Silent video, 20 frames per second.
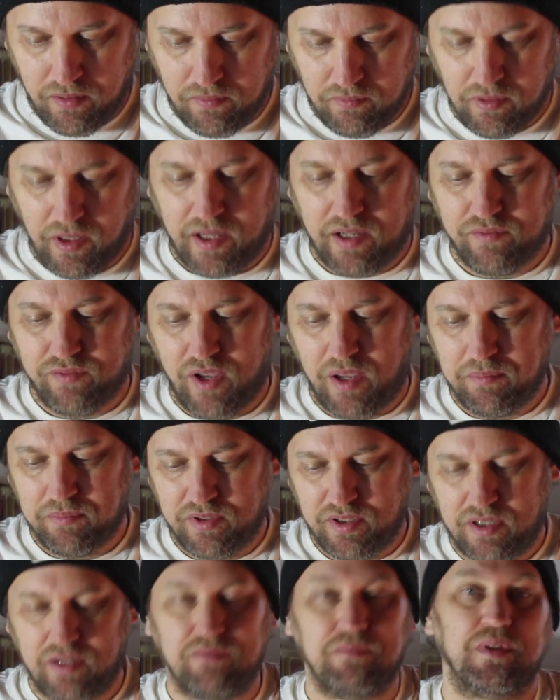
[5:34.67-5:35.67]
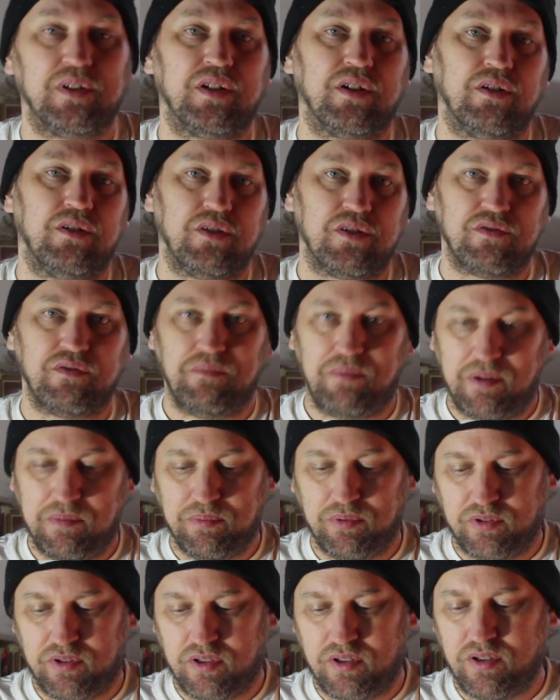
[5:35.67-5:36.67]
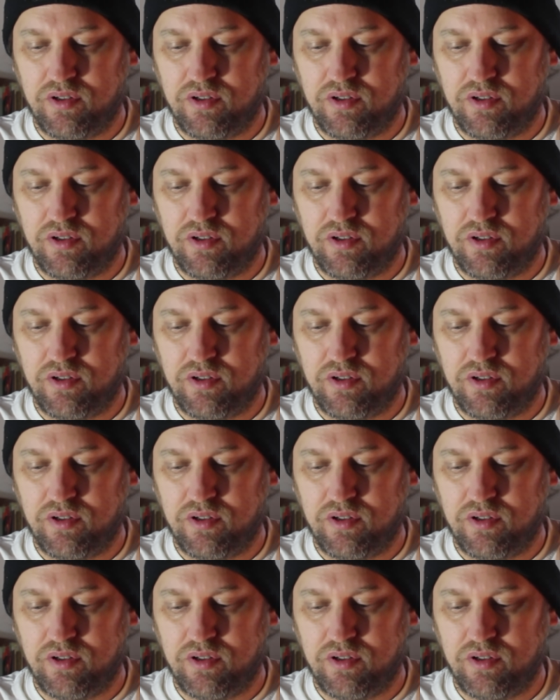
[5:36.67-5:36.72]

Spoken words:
like, if I'm to give materials for people to